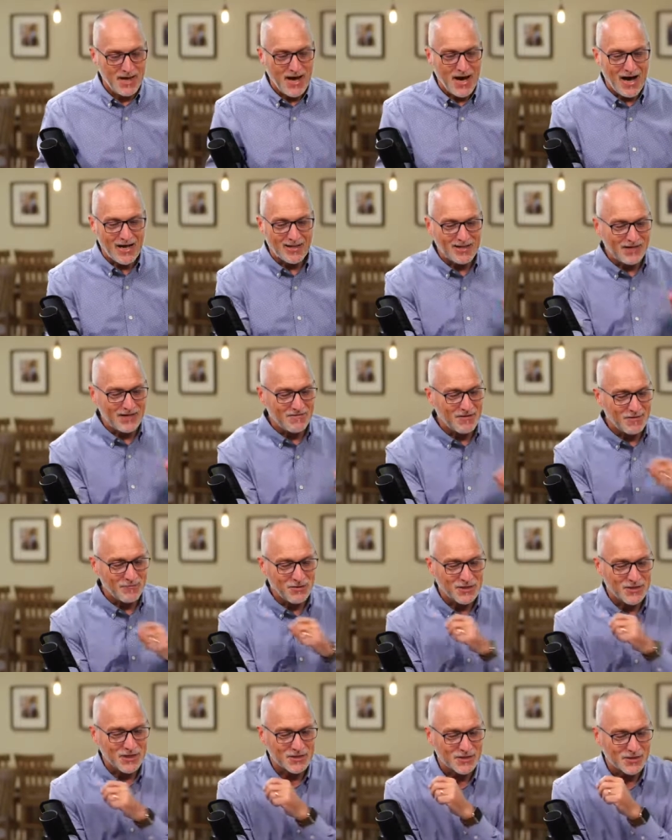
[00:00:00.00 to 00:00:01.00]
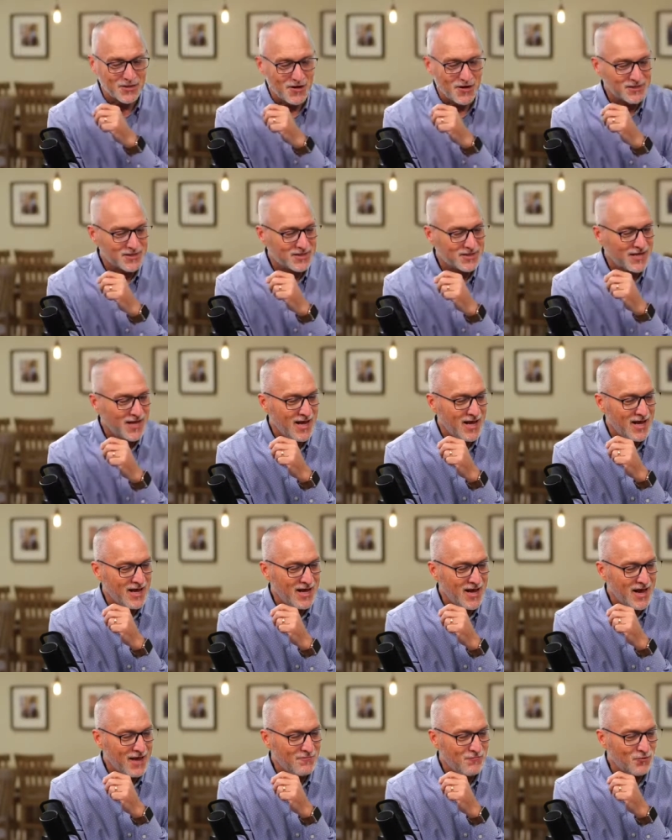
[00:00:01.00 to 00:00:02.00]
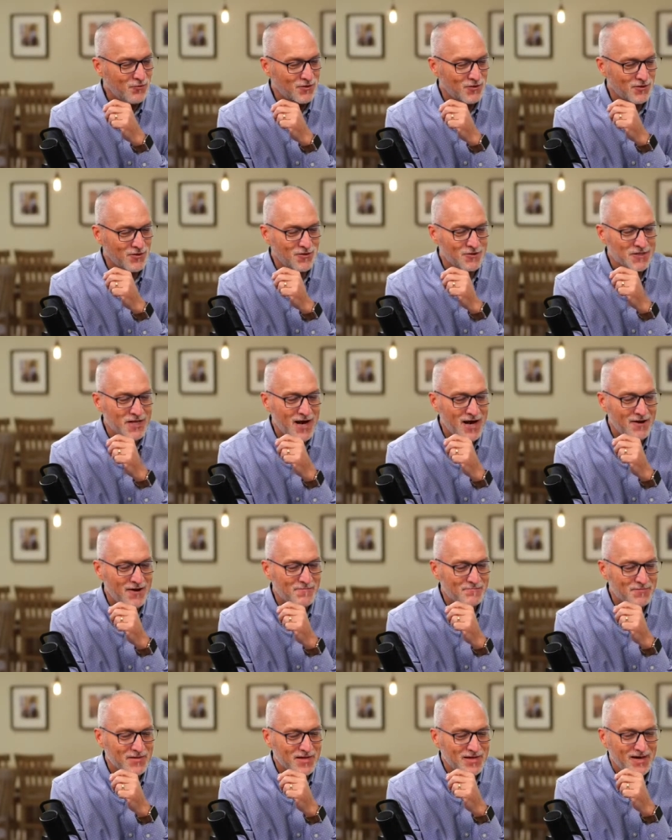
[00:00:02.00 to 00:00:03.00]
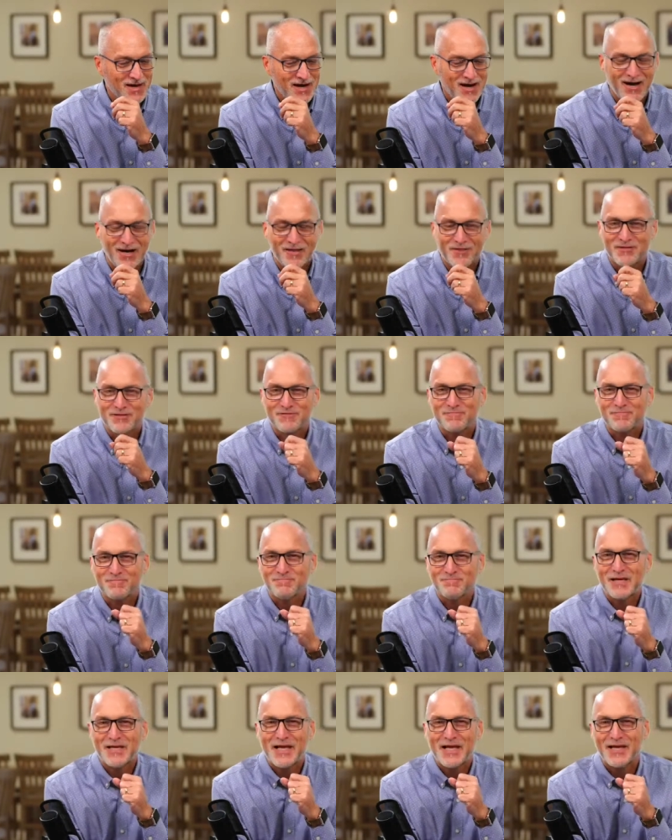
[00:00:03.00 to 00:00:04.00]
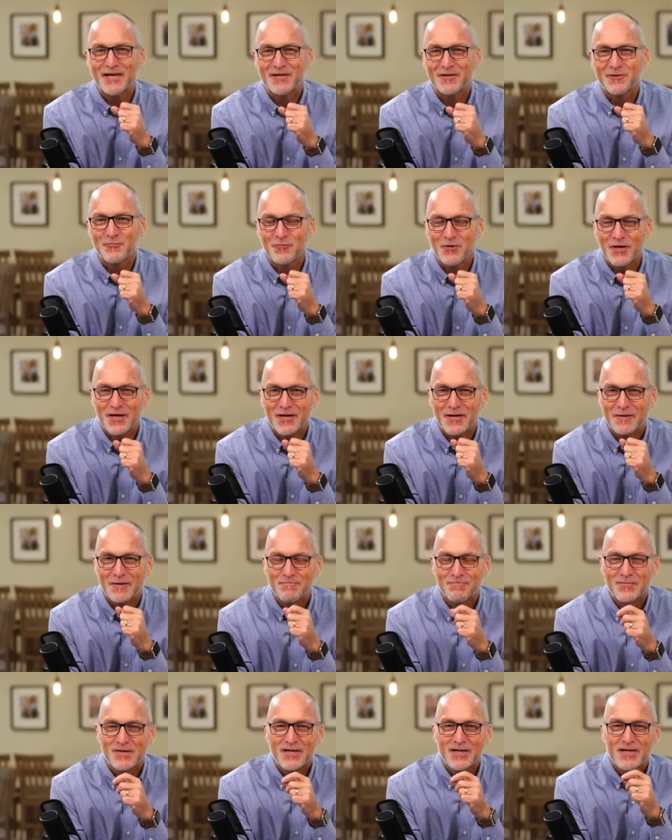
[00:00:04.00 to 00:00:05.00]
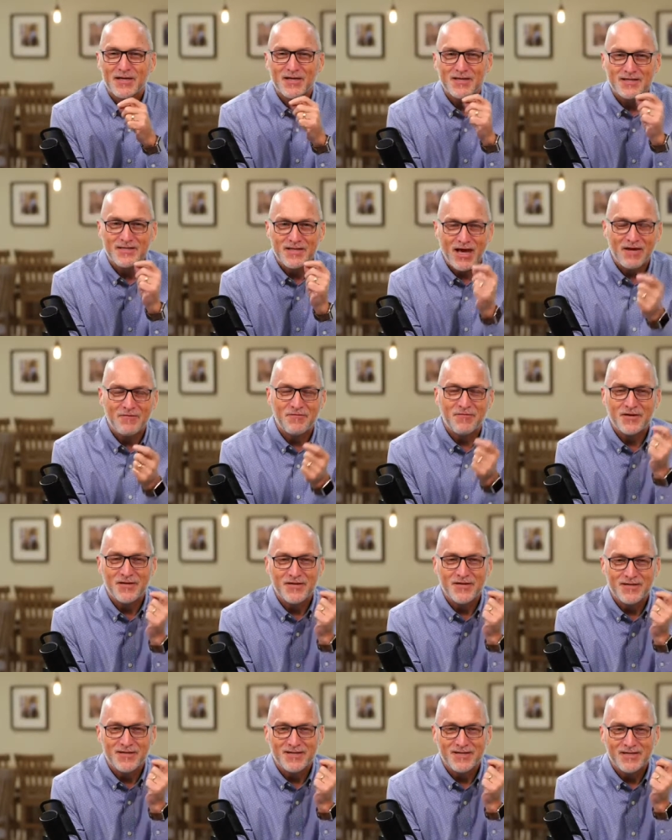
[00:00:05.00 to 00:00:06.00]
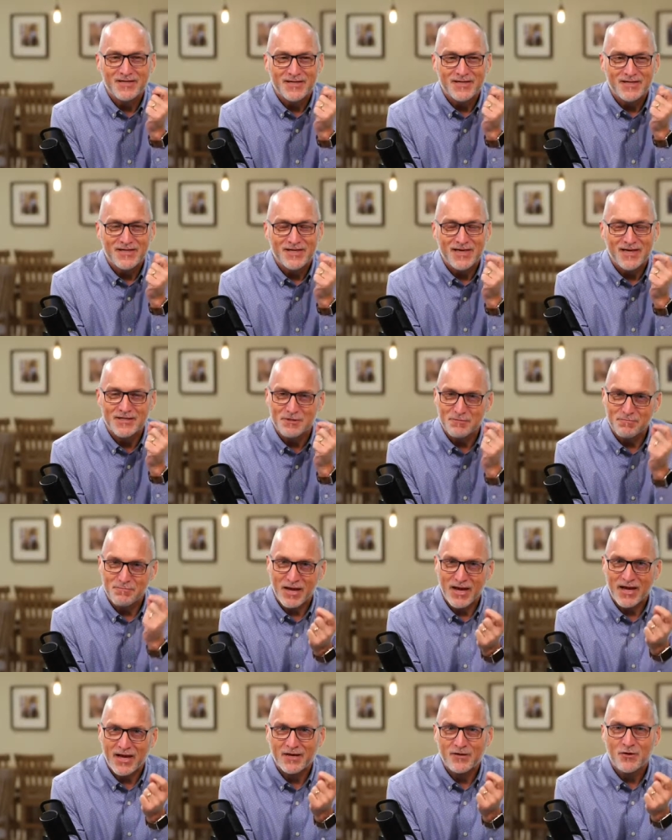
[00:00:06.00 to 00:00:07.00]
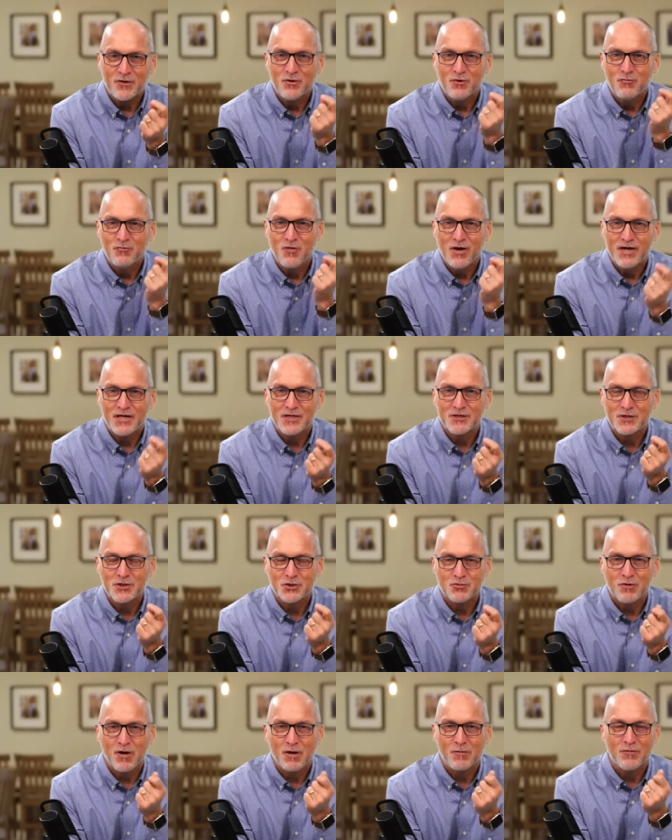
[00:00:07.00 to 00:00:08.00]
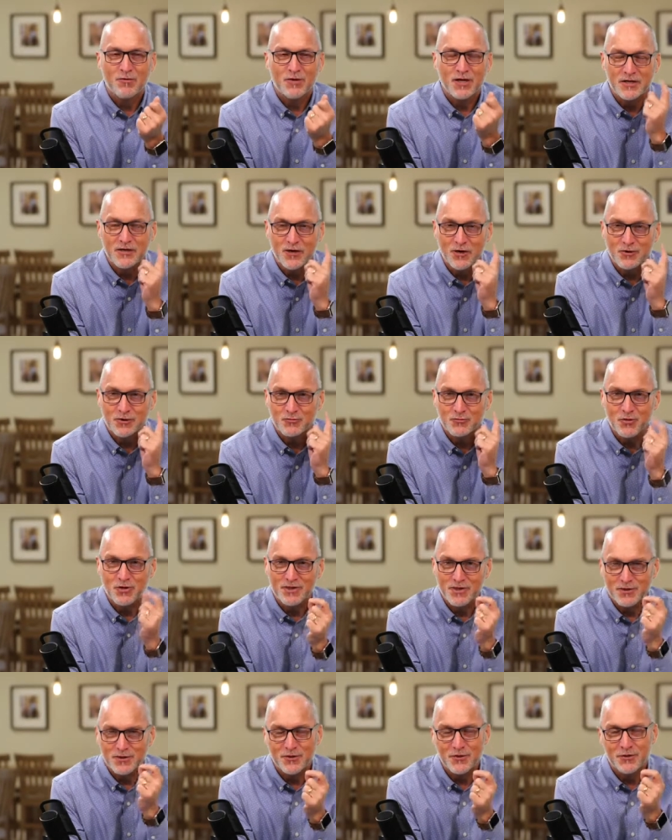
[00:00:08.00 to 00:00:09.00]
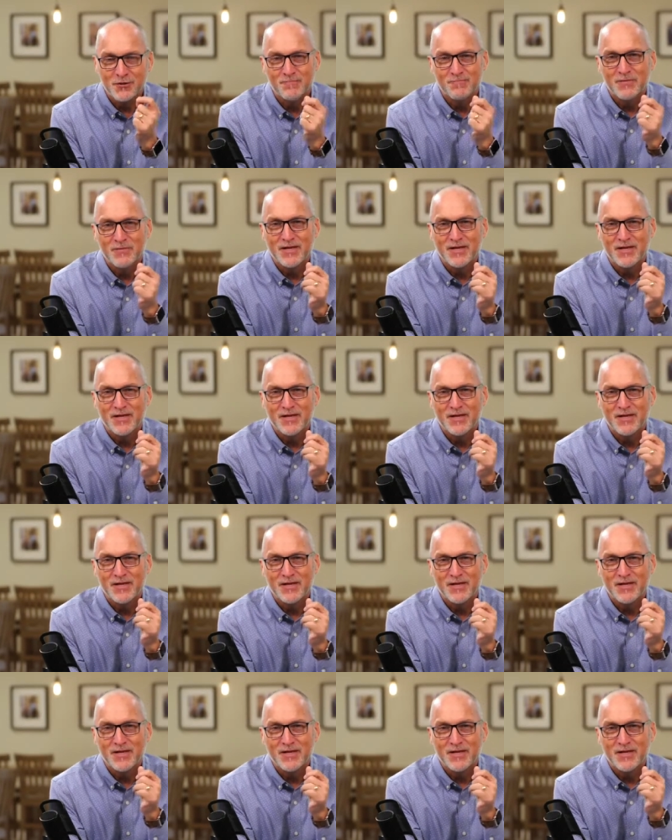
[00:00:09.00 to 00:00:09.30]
I'll leave you with this thought today, and we'll close out this beginning of the week. David is a man who, when he's in trouble, he knows what to do.